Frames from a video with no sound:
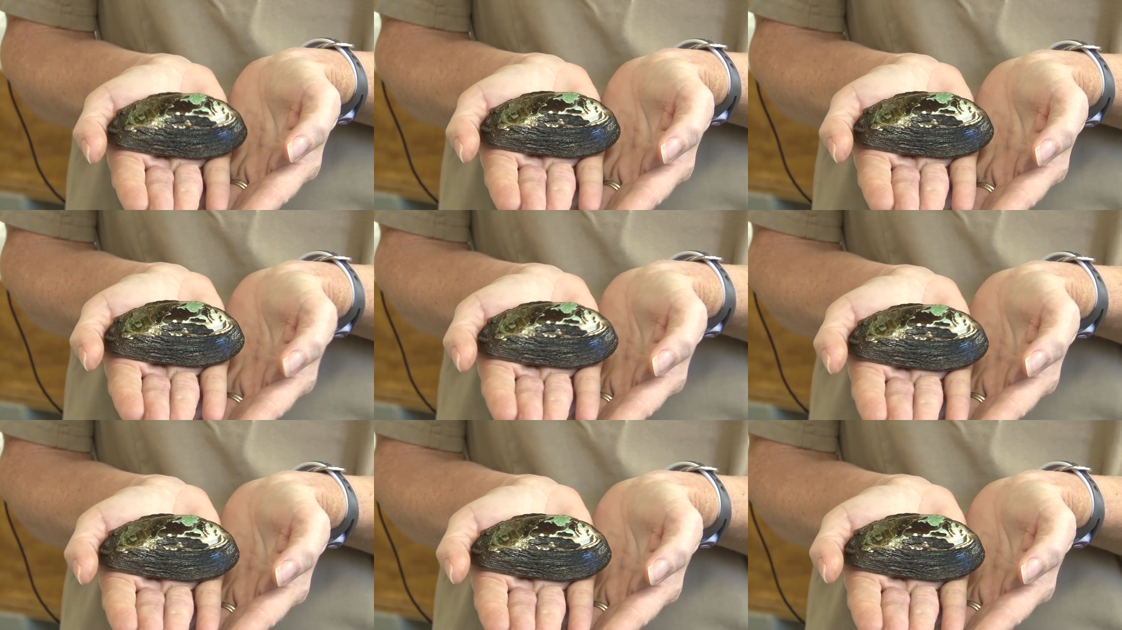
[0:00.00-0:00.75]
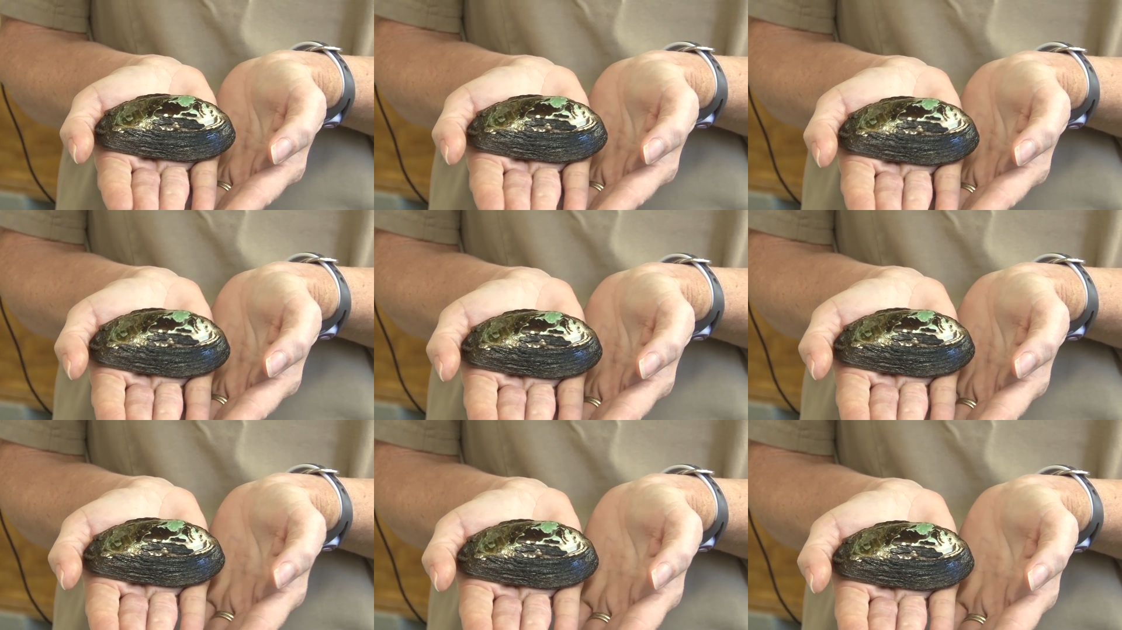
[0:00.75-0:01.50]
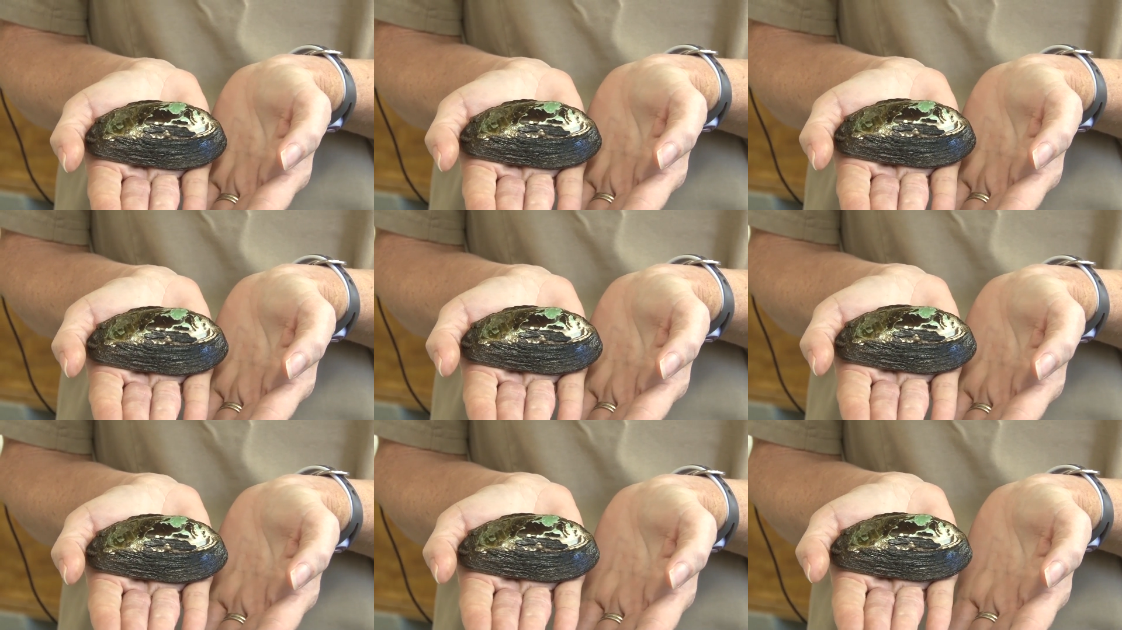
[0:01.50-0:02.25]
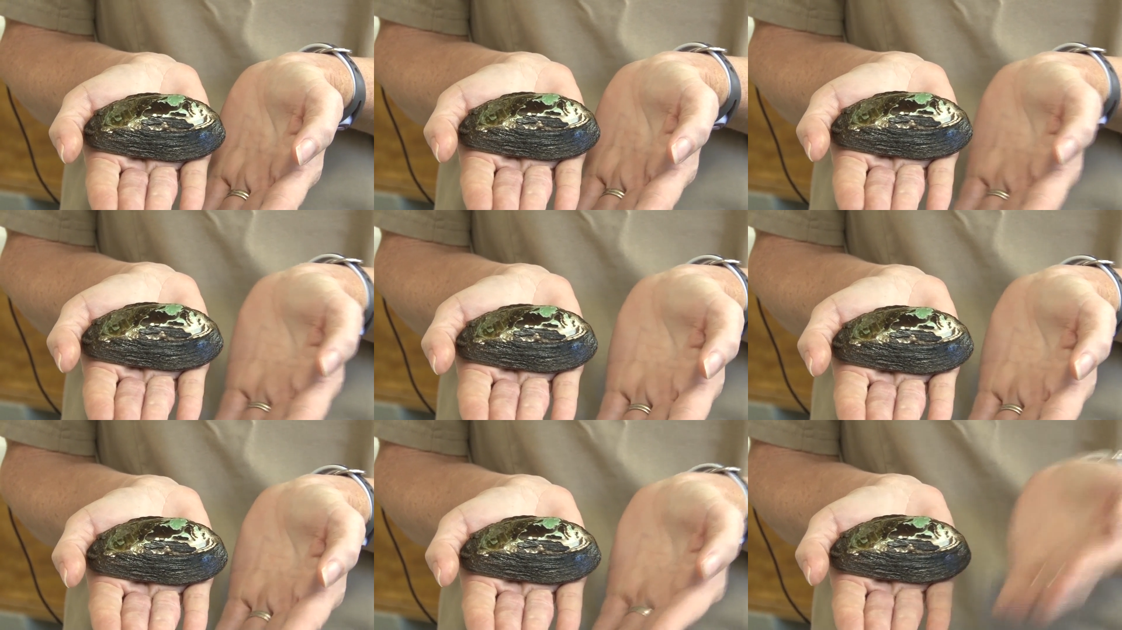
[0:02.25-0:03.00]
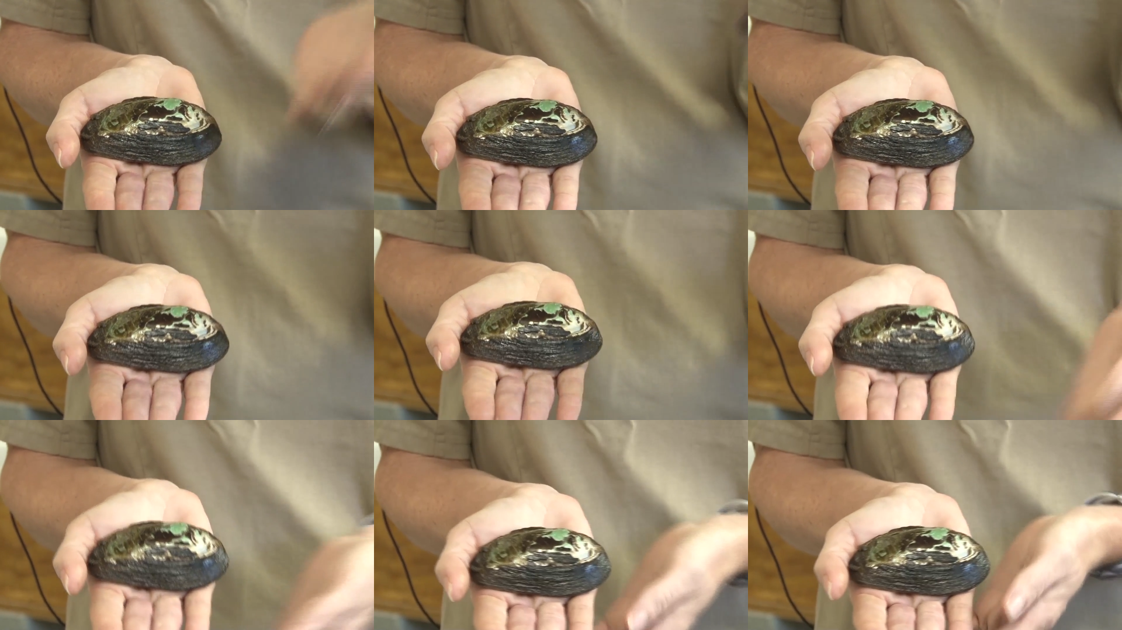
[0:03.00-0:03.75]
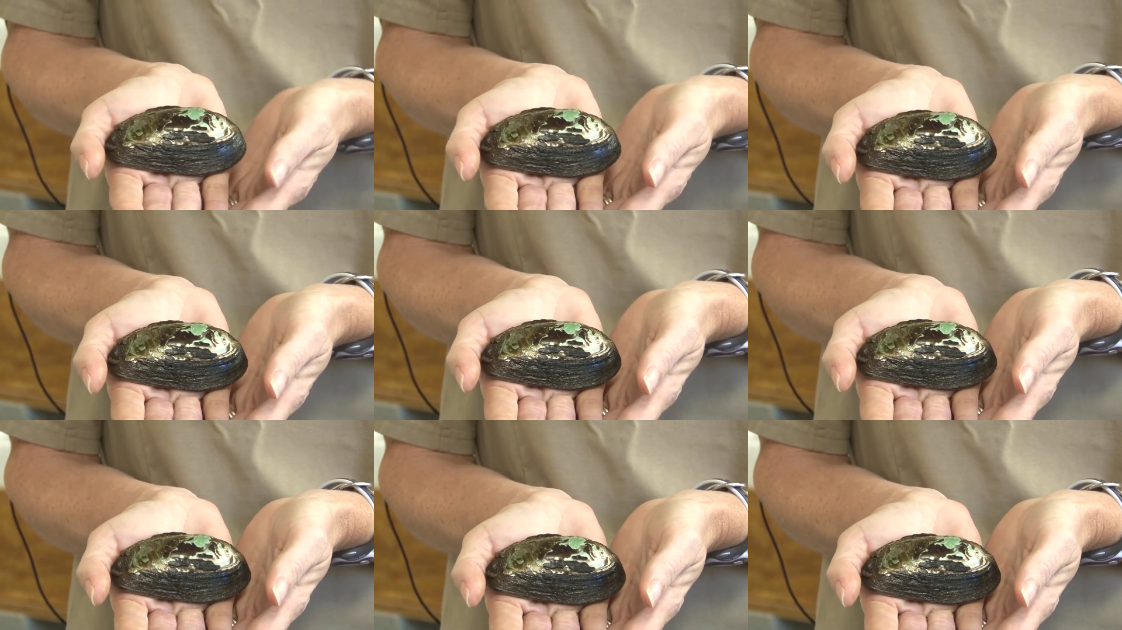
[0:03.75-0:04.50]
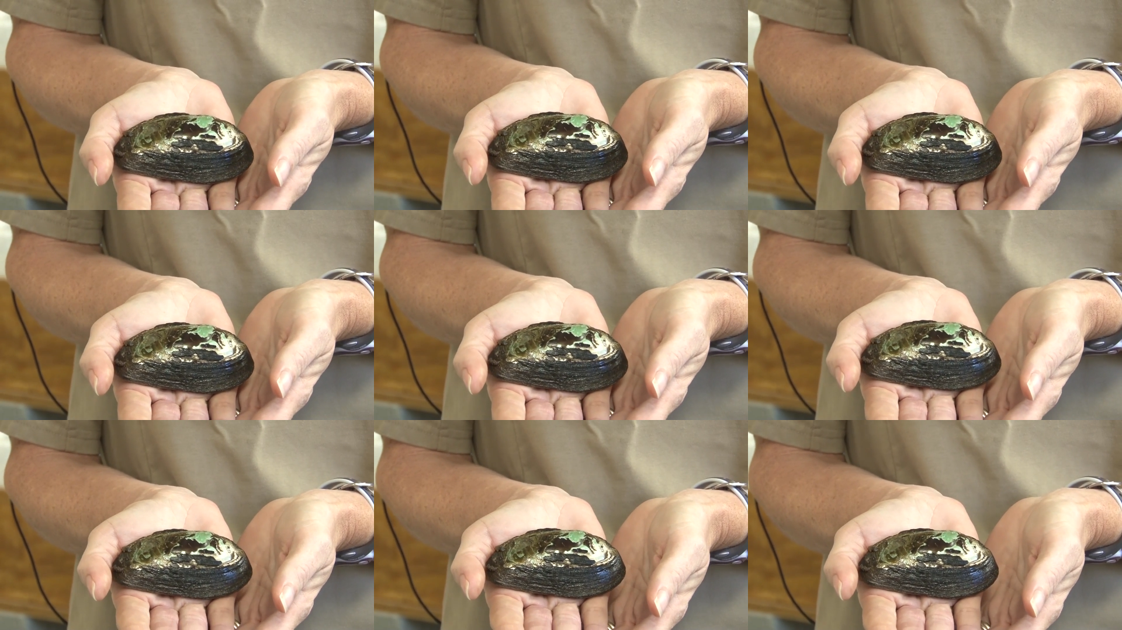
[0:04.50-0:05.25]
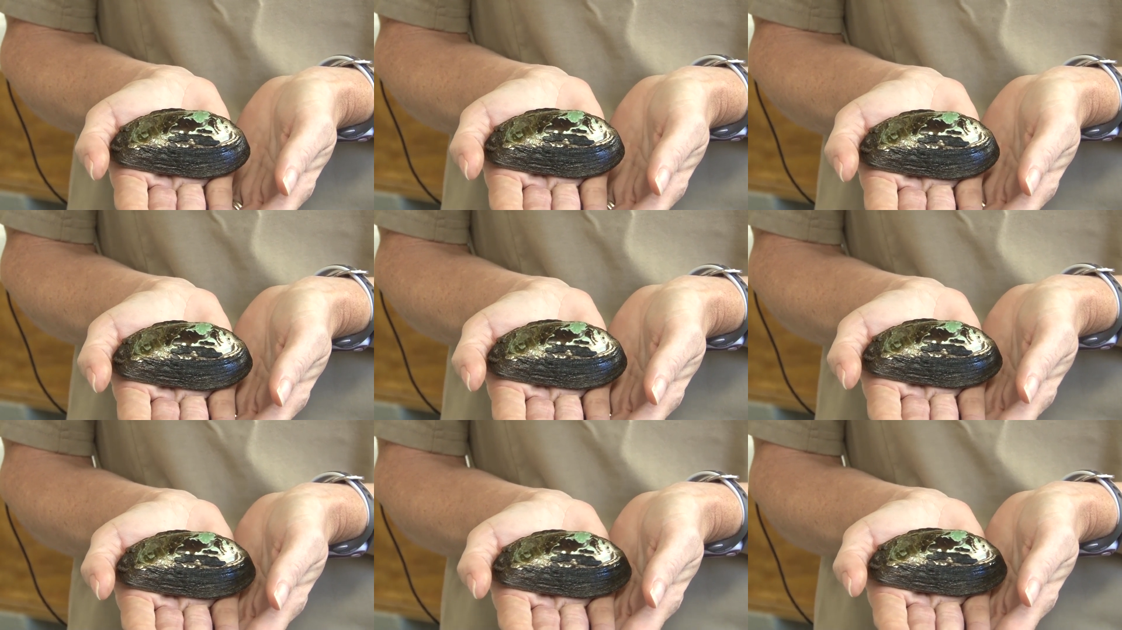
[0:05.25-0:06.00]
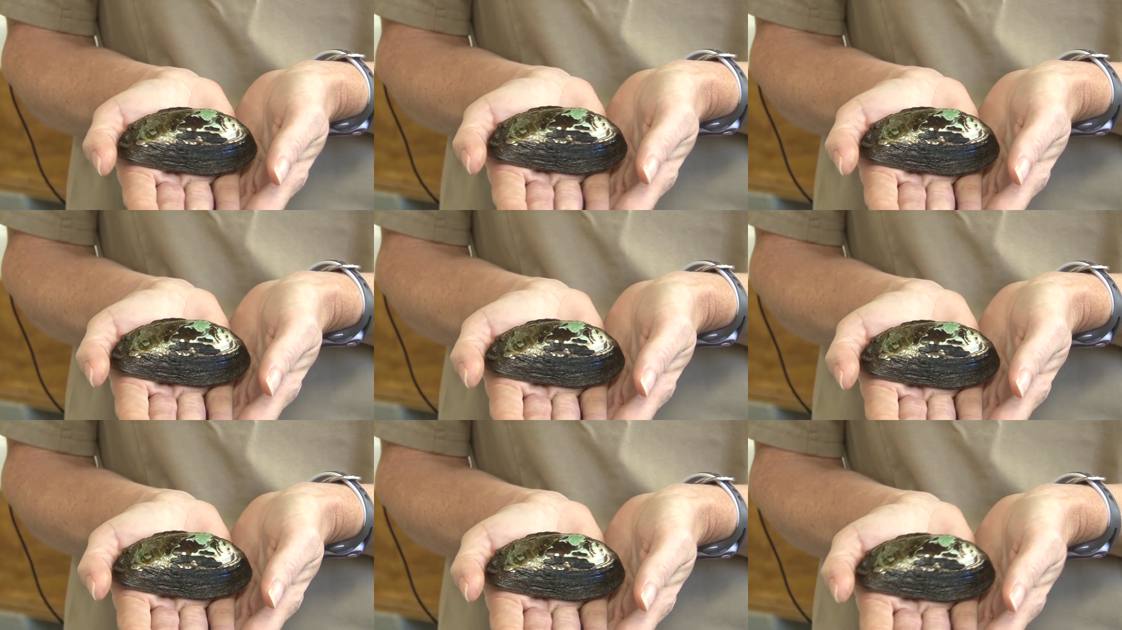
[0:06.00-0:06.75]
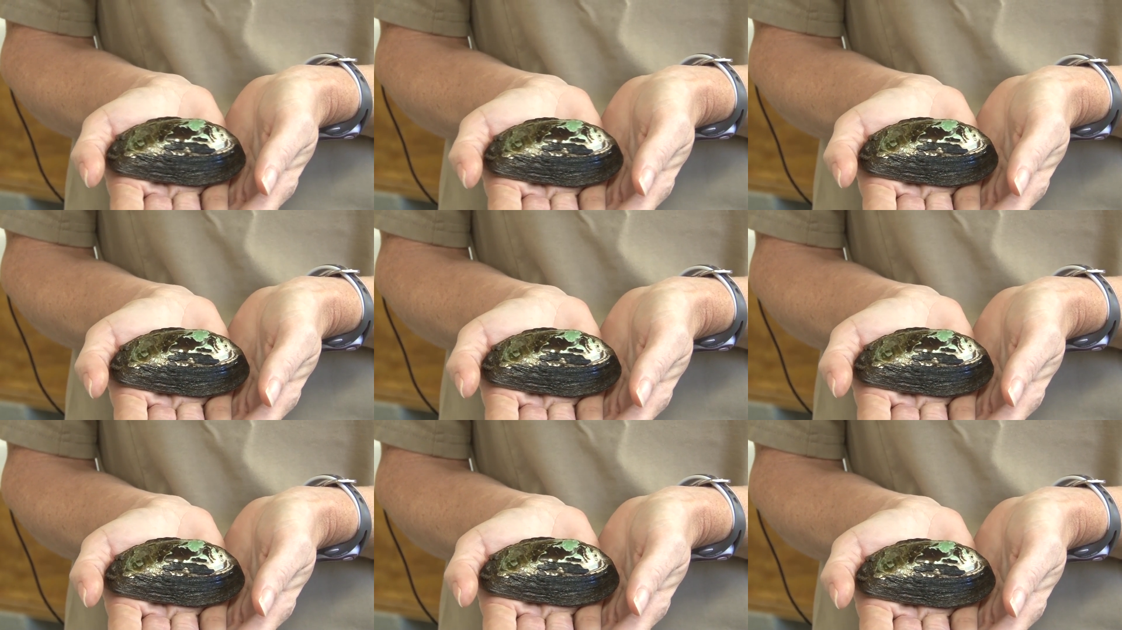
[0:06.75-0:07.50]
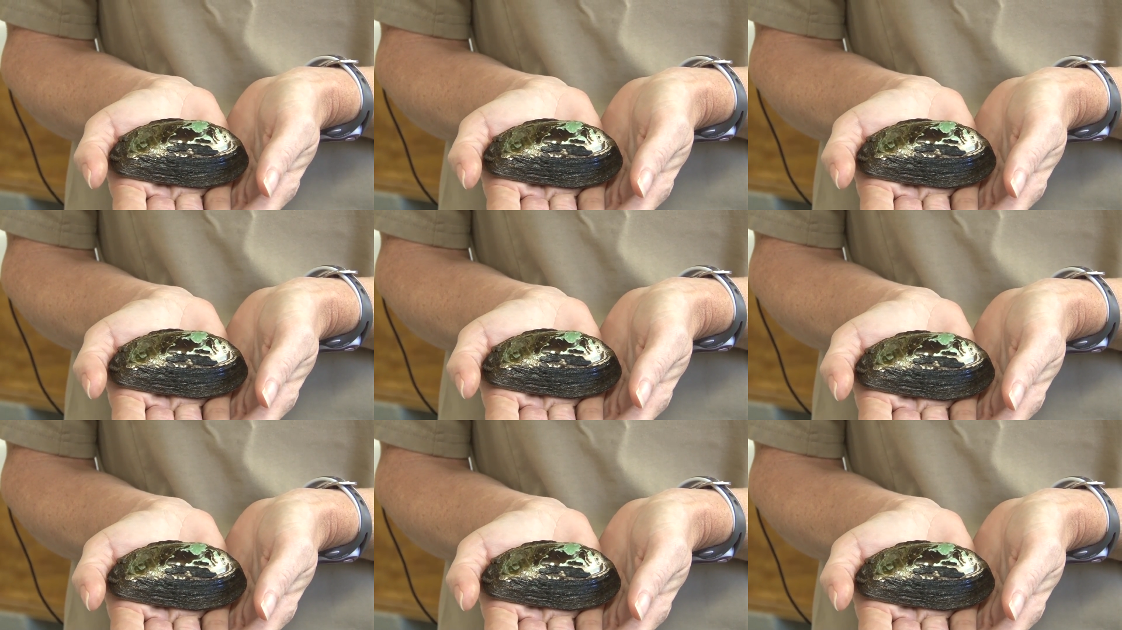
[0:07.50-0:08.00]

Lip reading: (no speaker visible)